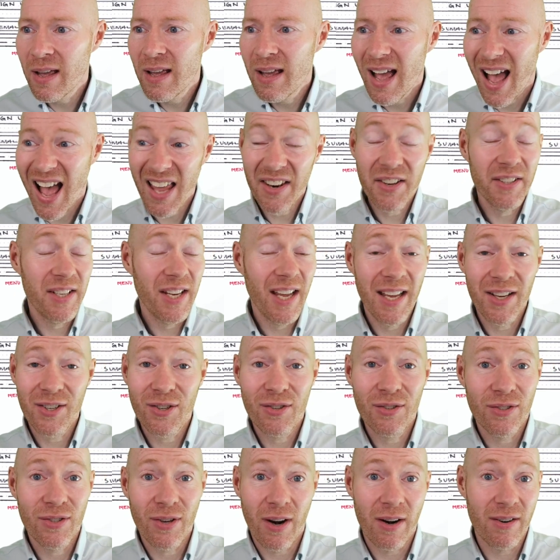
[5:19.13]

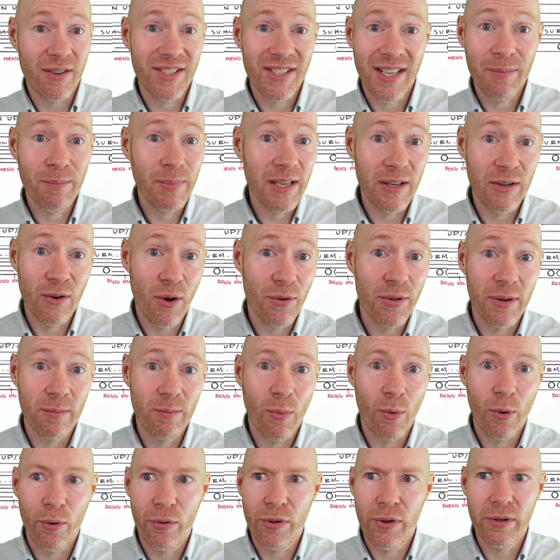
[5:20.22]
Annotations are simply nothing
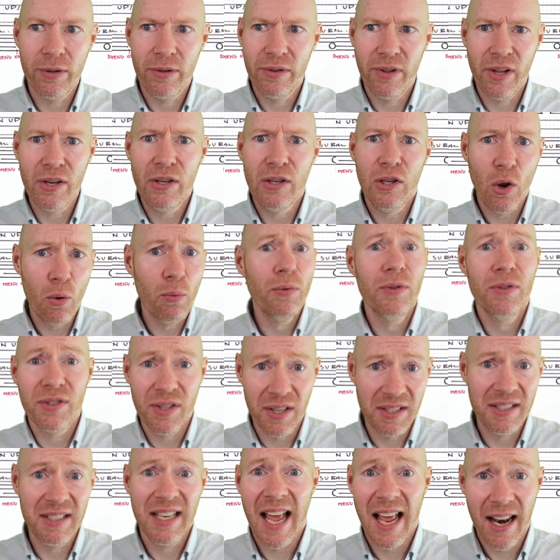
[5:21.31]
more than the notes
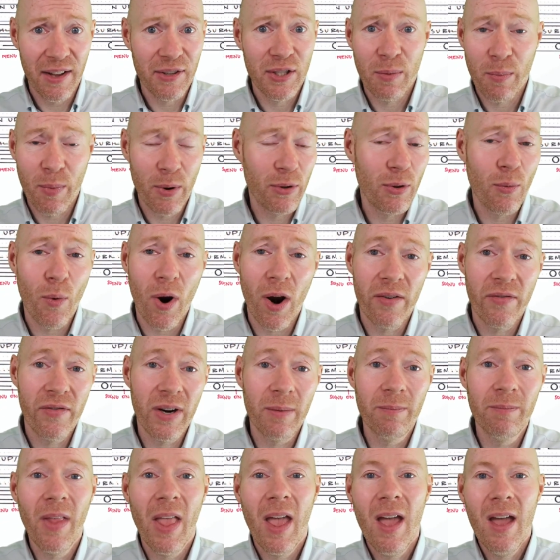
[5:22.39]
that tell us about the wireframe.
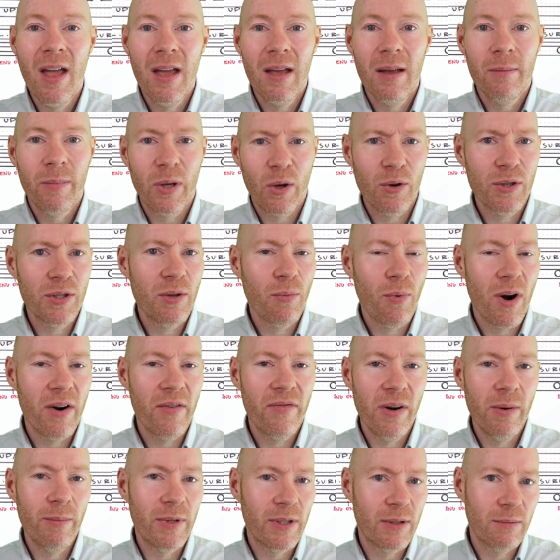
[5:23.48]
Because the
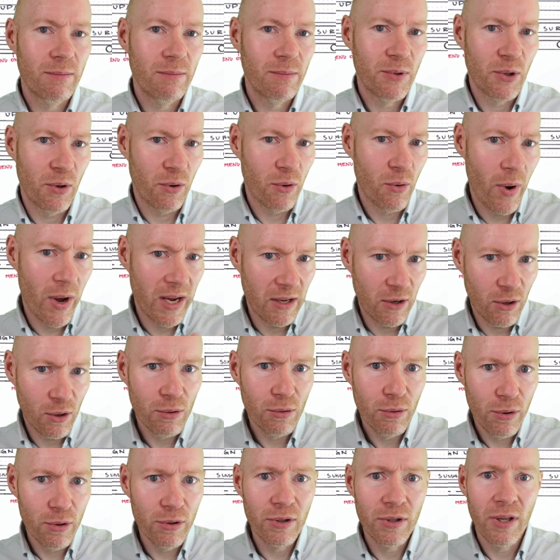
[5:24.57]
wireframe is sort of quite
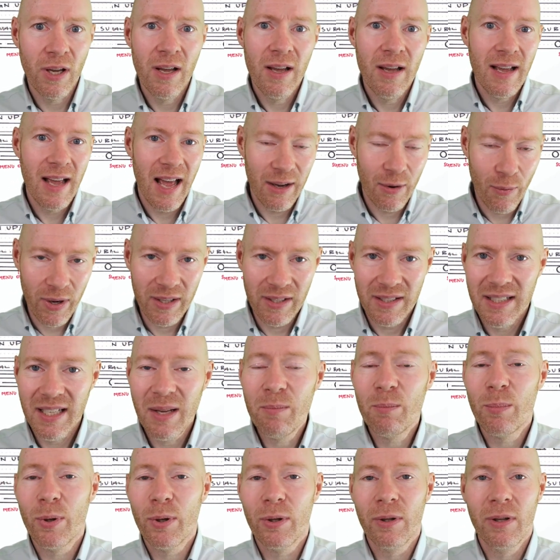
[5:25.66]
crude and quite
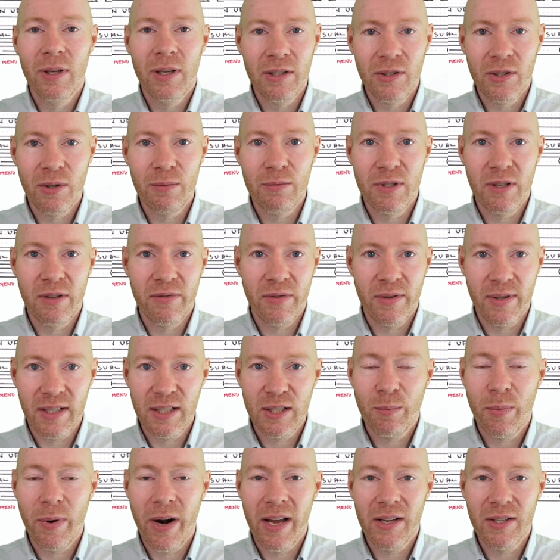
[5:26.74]
simple in terms of
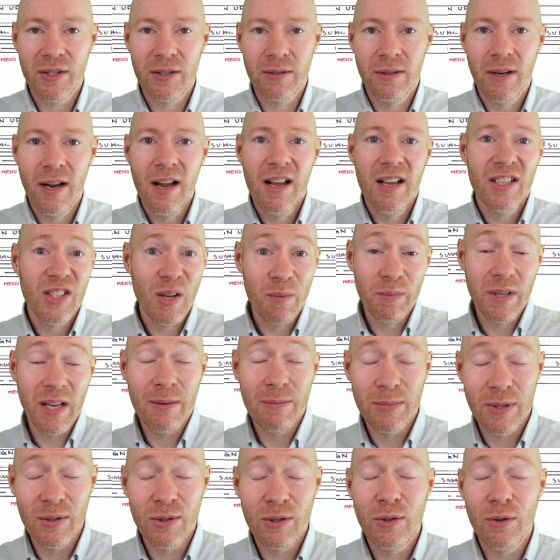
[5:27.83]
expression, sometimes
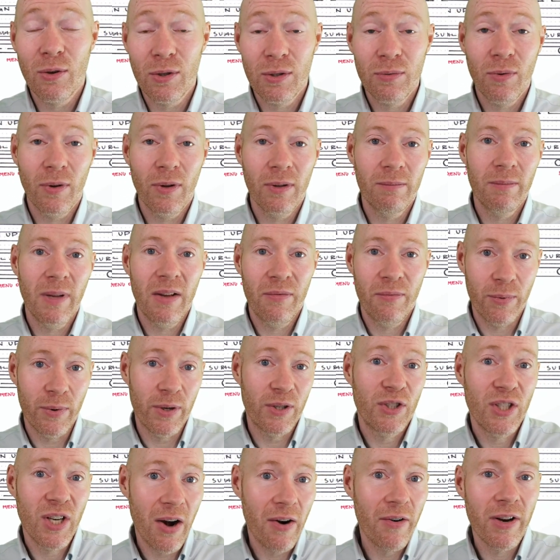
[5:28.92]
it's useful if we're
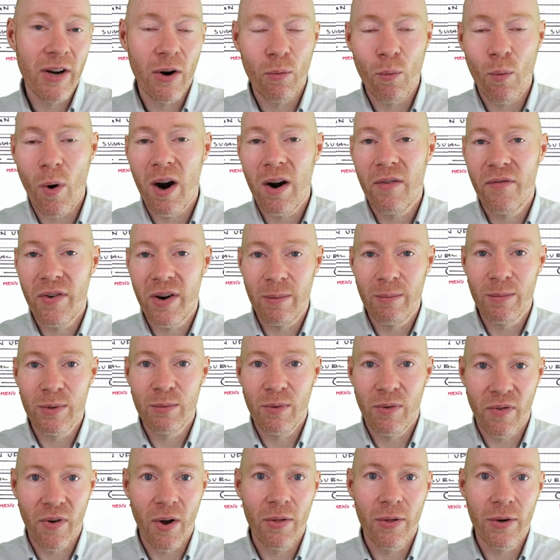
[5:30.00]
sharing our wireframes
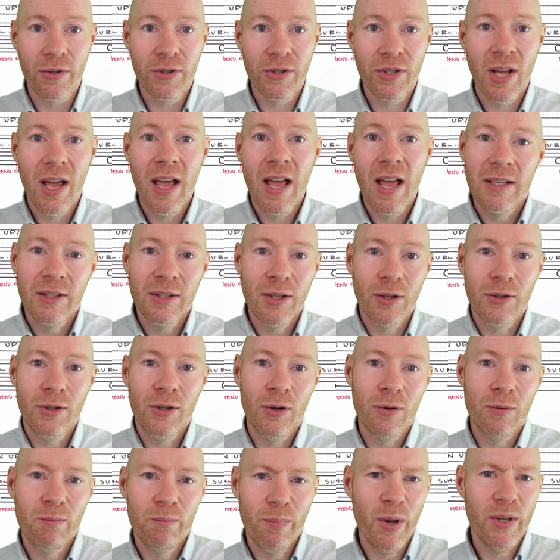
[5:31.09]
with others
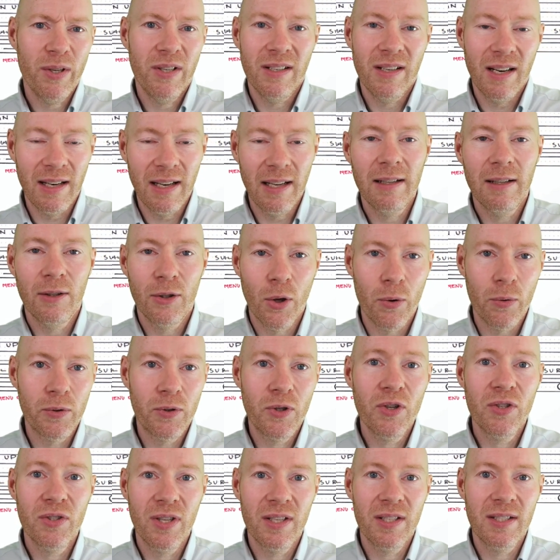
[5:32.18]
to put in a little note
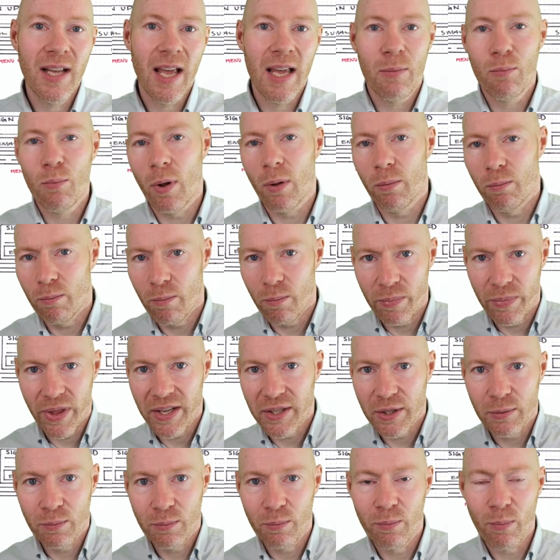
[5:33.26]
just to say, well, this
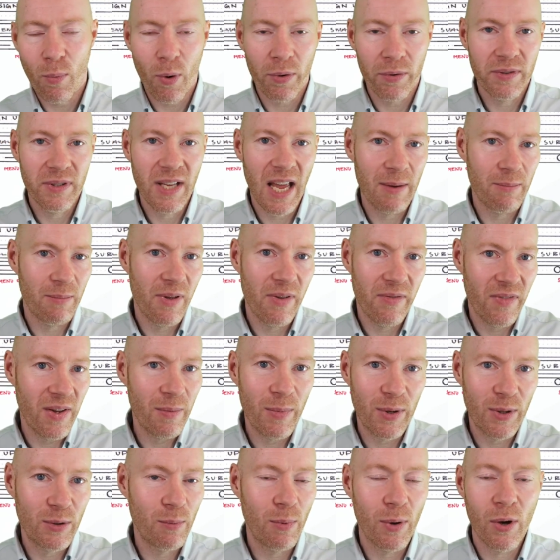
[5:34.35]
is what type of
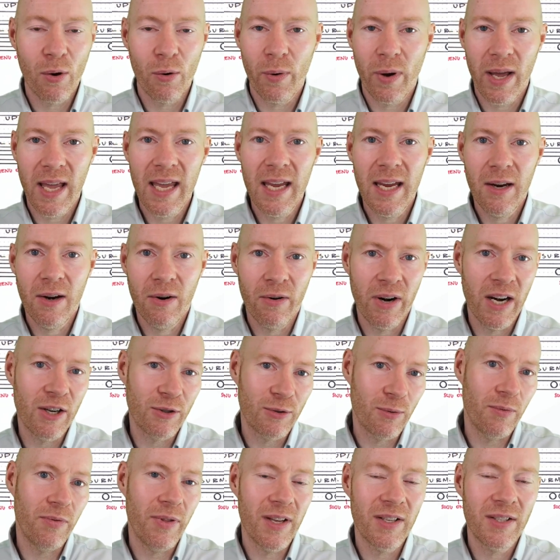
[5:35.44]
image would go here, here's
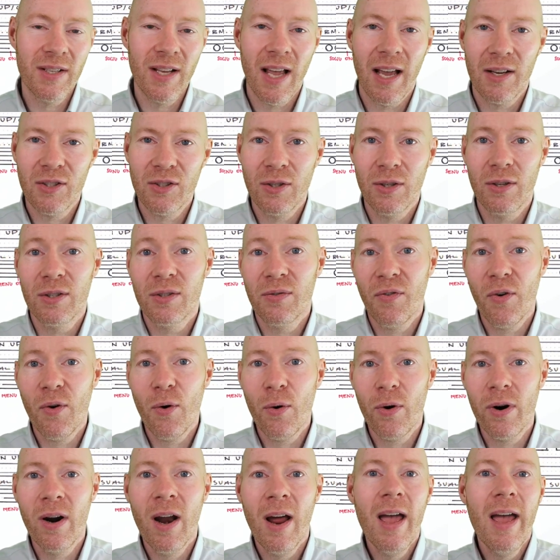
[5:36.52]
what this section is
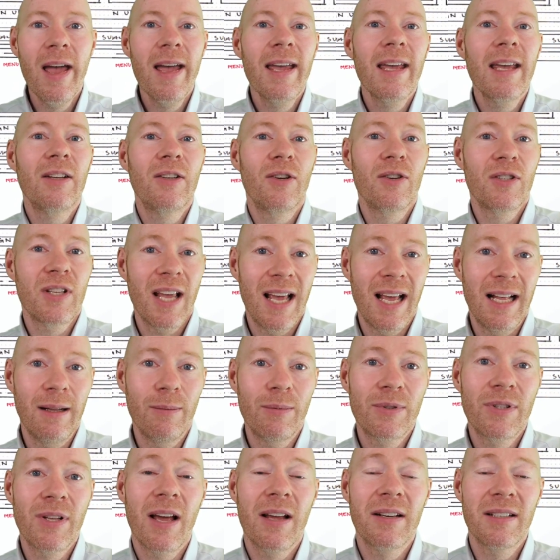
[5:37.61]
for. It just helps
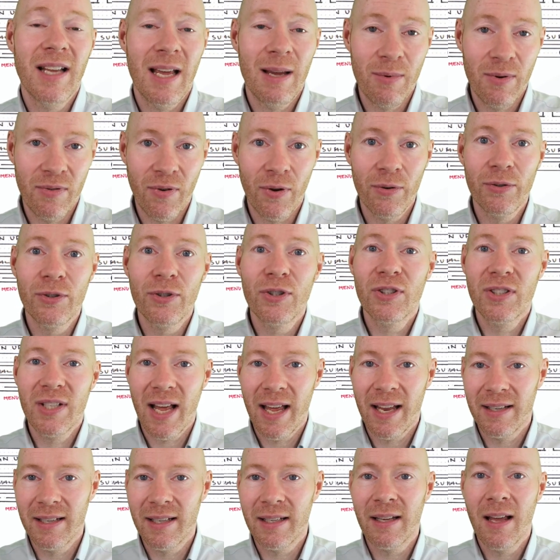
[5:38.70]
that type of
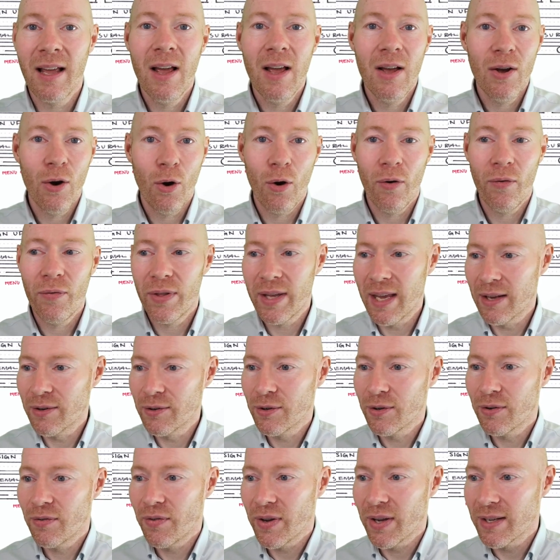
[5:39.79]
understanding of the
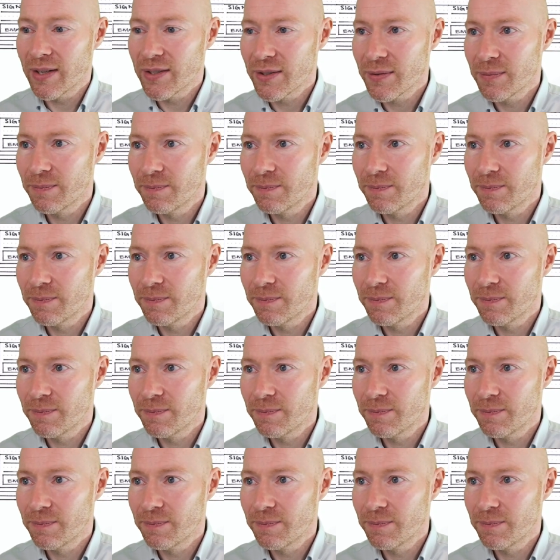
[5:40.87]
interface.